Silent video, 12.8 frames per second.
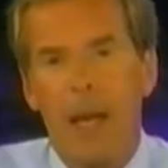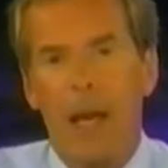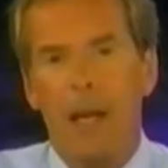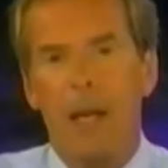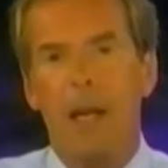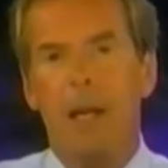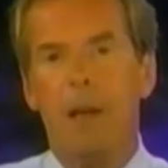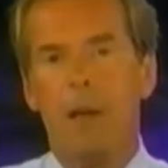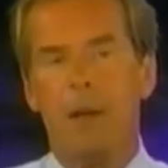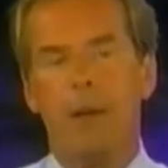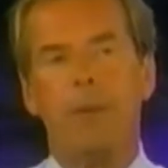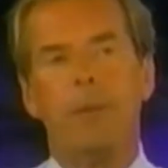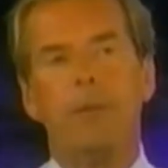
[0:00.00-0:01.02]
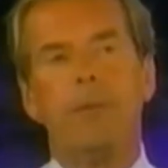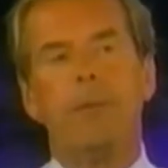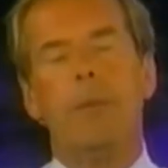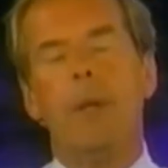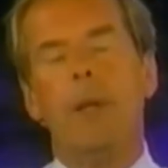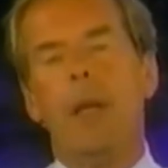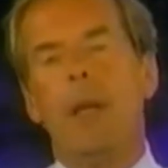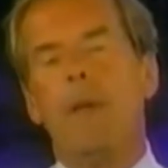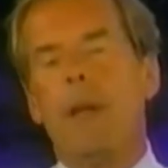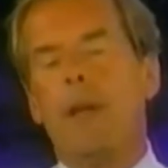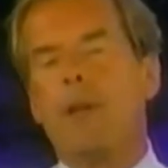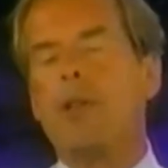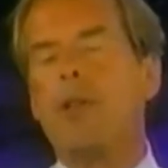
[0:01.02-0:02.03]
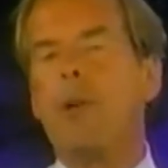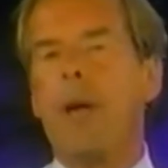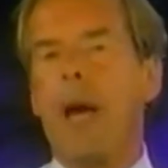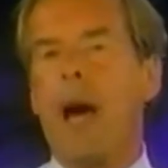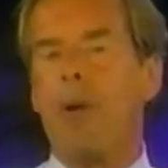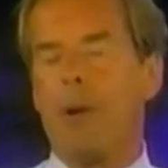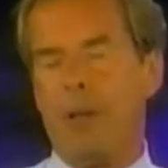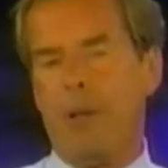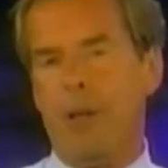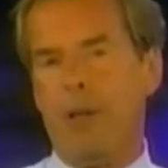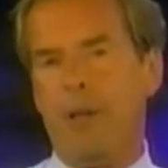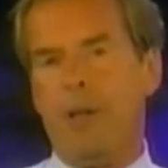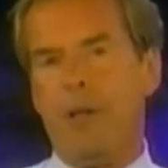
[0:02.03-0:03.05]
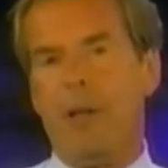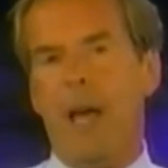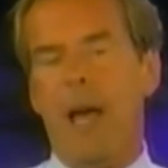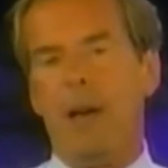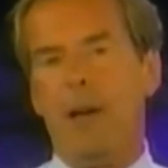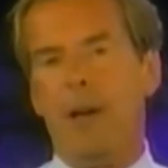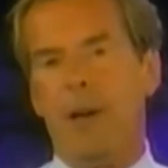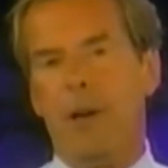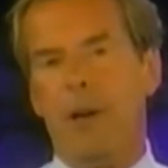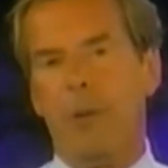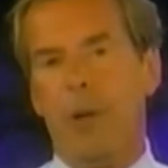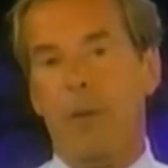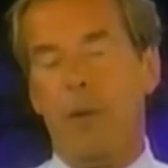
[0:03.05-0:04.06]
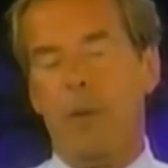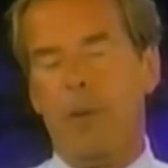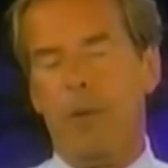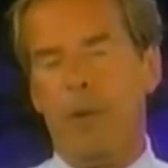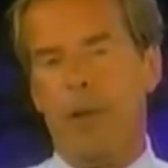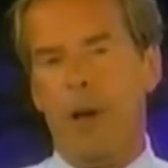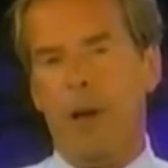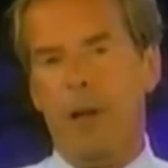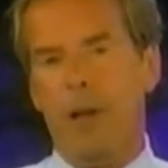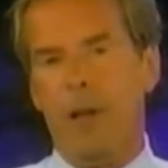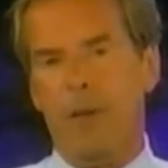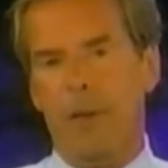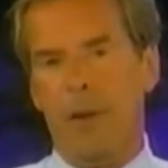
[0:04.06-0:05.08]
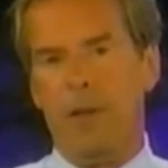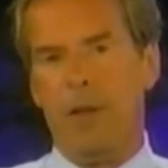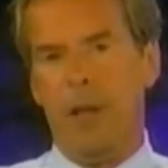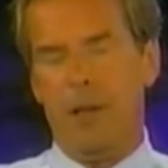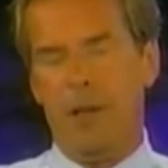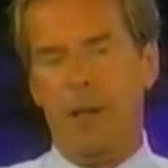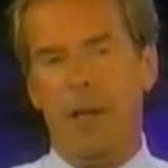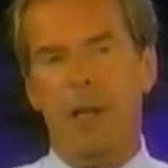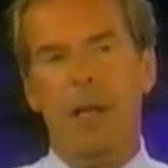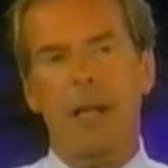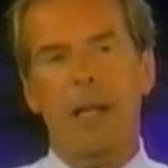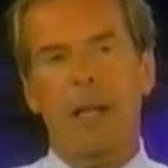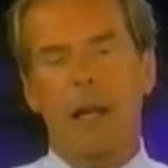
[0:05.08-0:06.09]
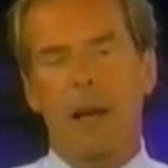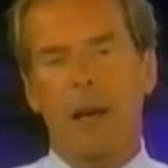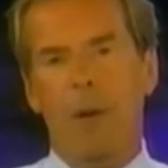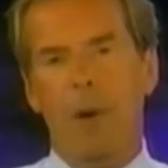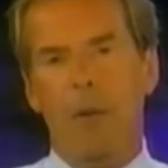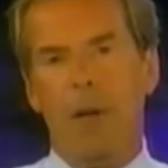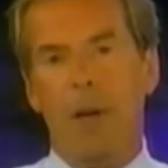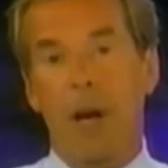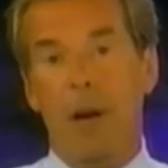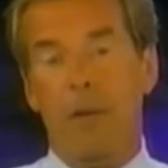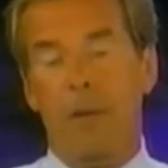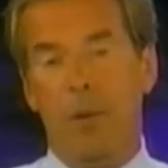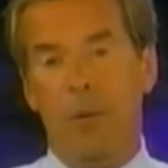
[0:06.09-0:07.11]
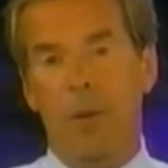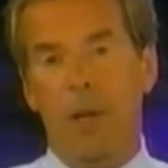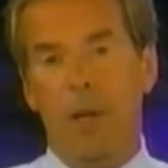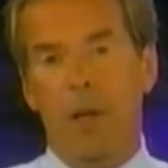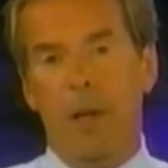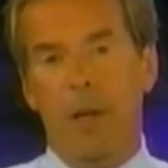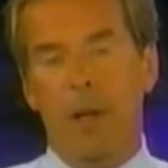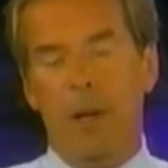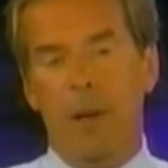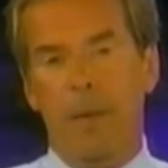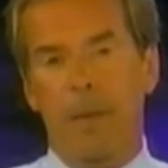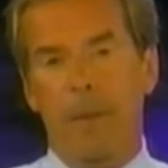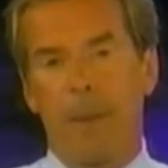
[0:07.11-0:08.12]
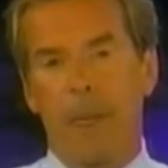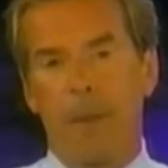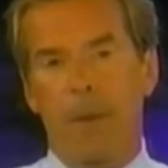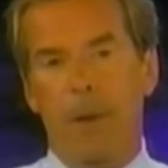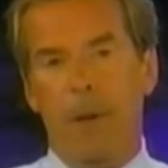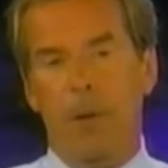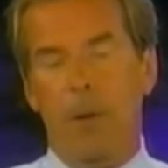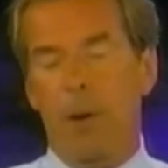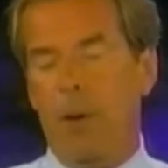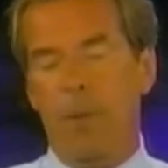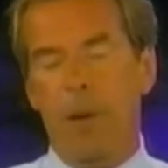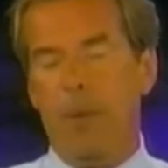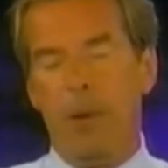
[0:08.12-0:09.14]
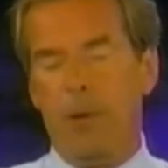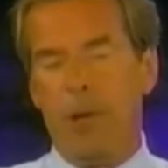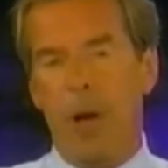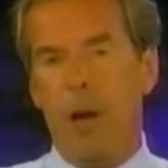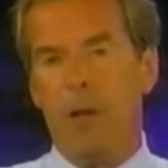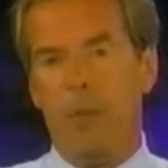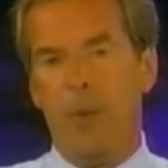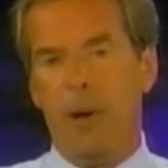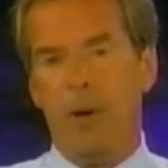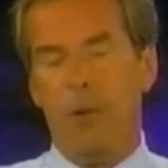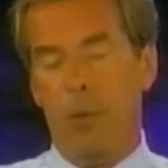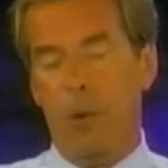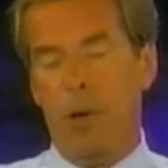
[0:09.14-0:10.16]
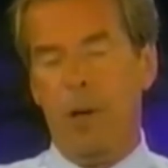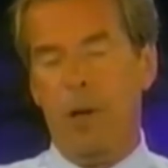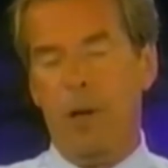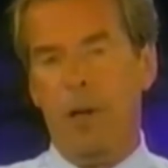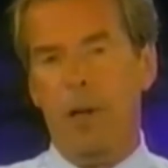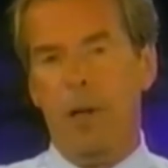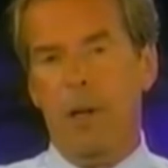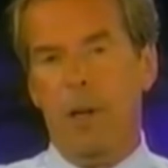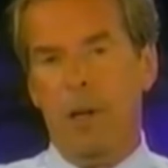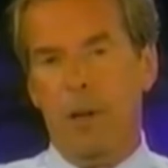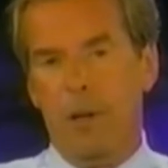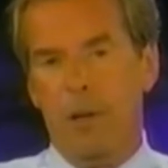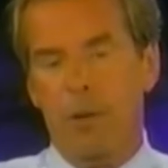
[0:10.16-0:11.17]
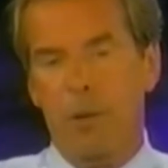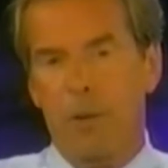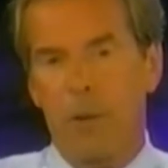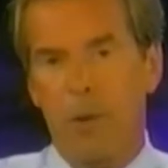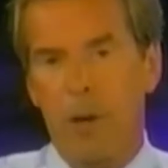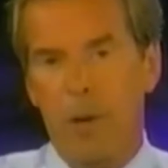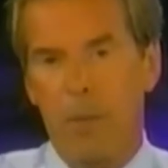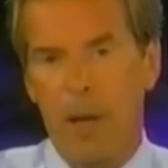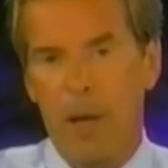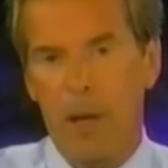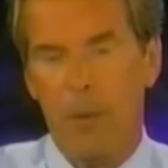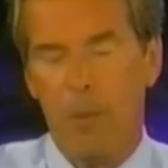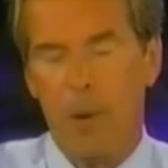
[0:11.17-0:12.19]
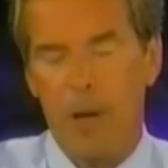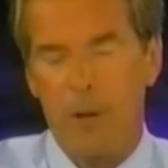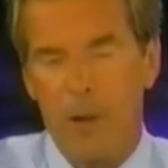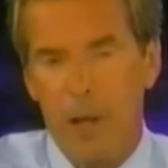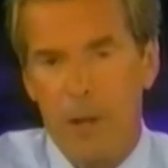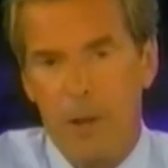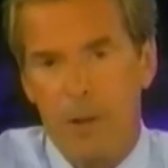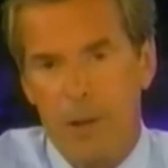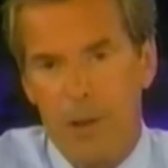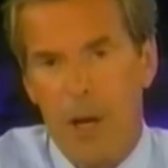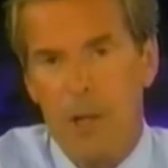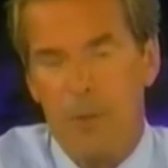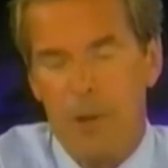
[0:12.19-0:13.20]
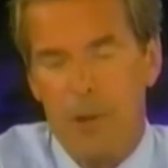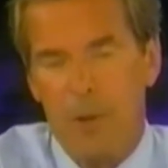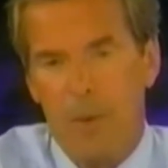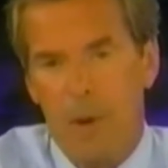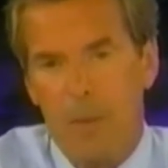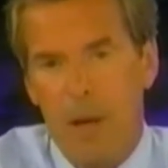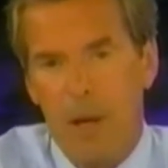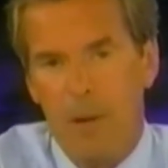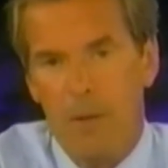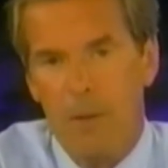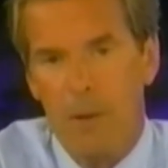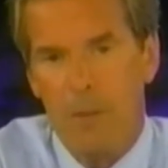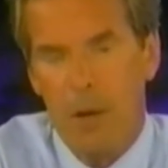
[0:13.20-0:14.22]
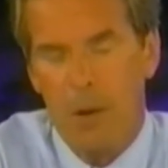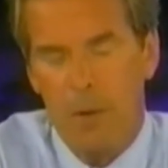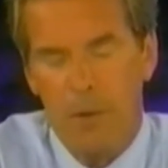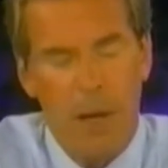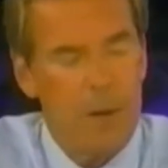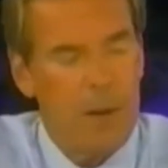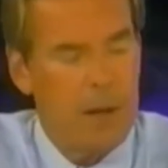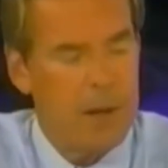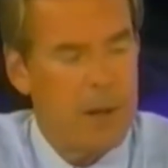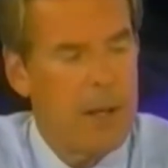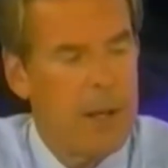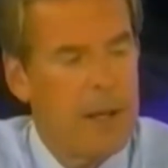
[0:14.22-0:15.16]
And in, in the ensuing hours since this attack occurred, whatever people thought in their first instinct, and however careful um, all of the people who talked about it were uh, to avoid making prejudicial judgments about may who, may who've done this,